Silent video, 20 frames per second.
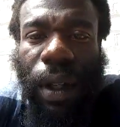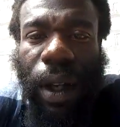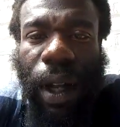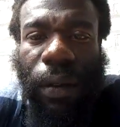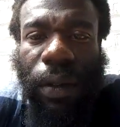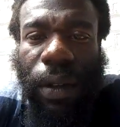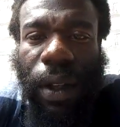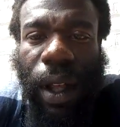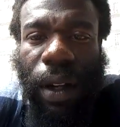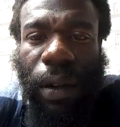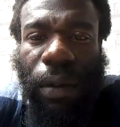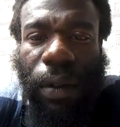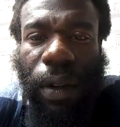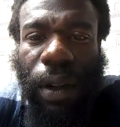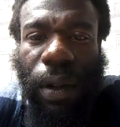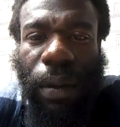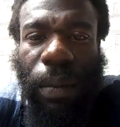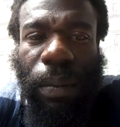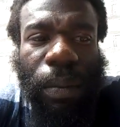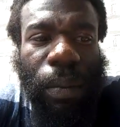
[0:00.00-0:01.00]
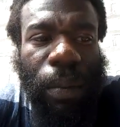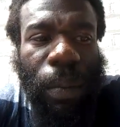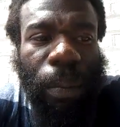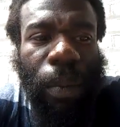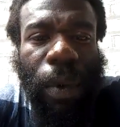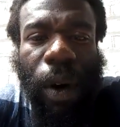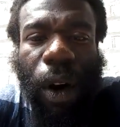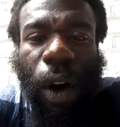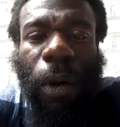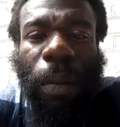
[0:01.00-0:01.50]
have a lot of
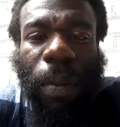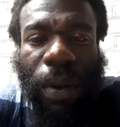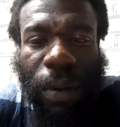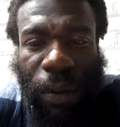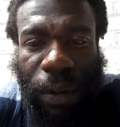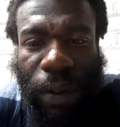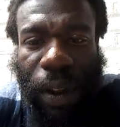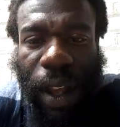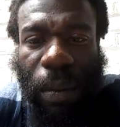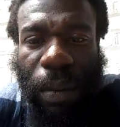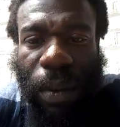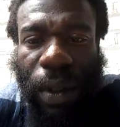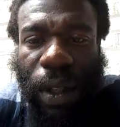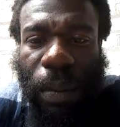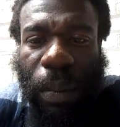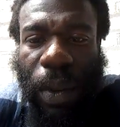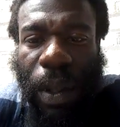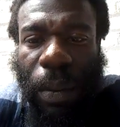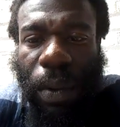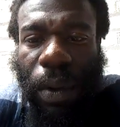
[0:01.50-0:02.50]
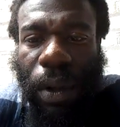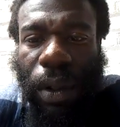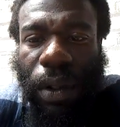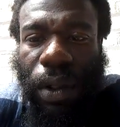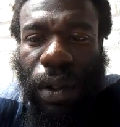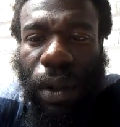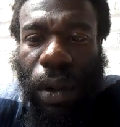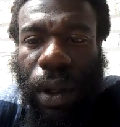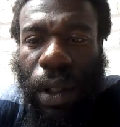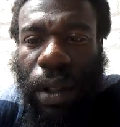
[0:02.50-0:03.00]
urban family and people on the
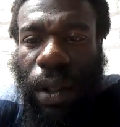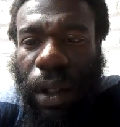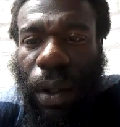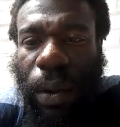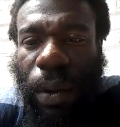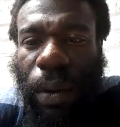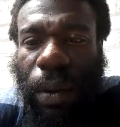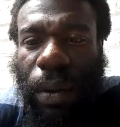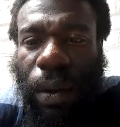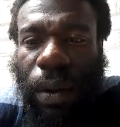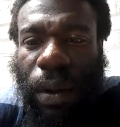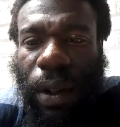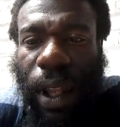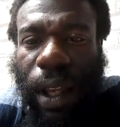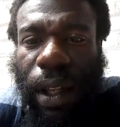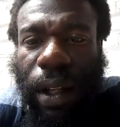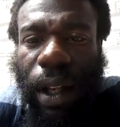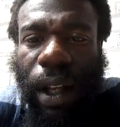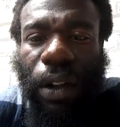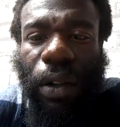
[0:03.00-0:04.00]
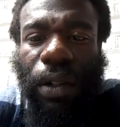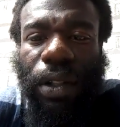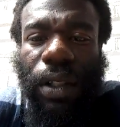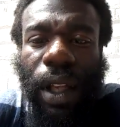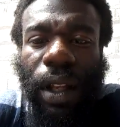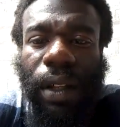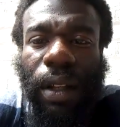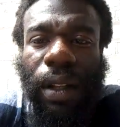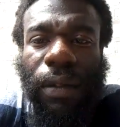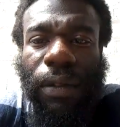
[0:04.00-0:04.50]
street, so they can
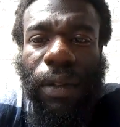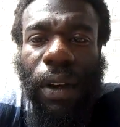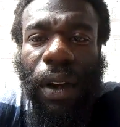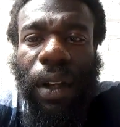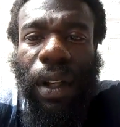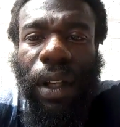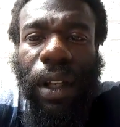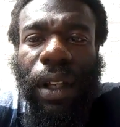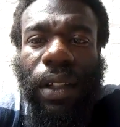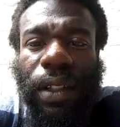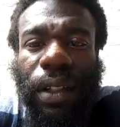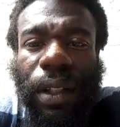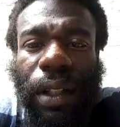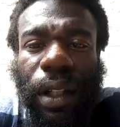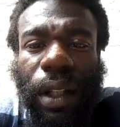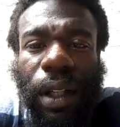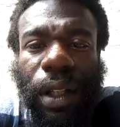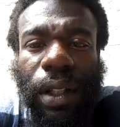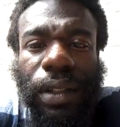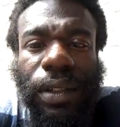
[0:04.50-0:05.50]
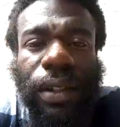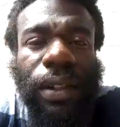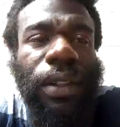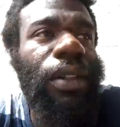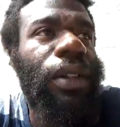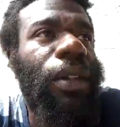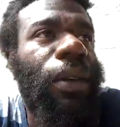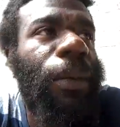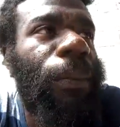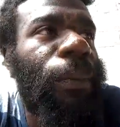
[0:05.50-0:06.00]
understand this very easily. Because
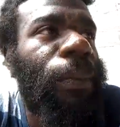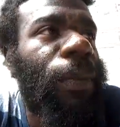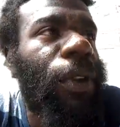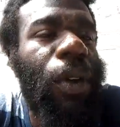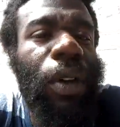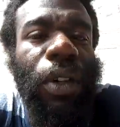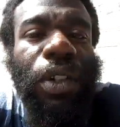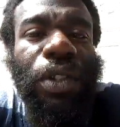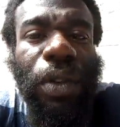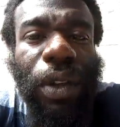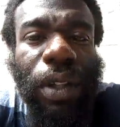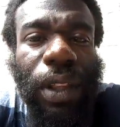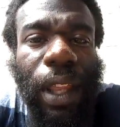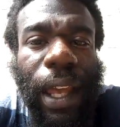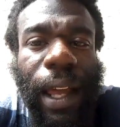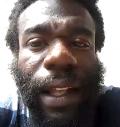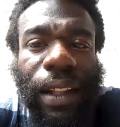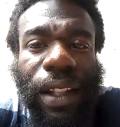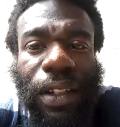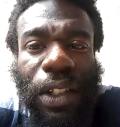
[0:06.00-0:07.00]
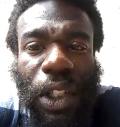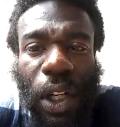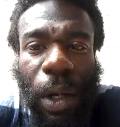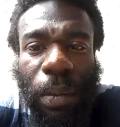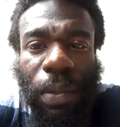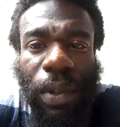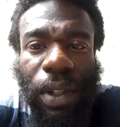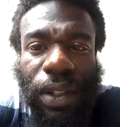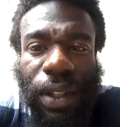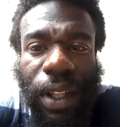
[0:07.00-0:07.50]
on the street they got this
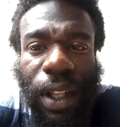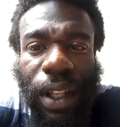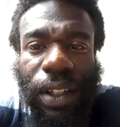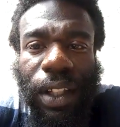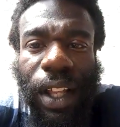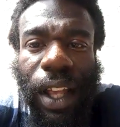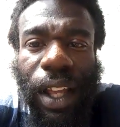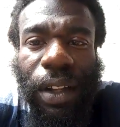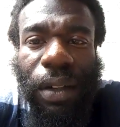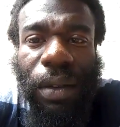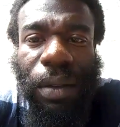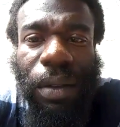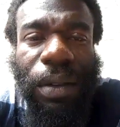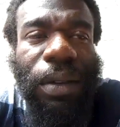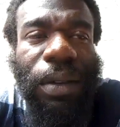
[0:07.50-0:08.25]
term that says, like,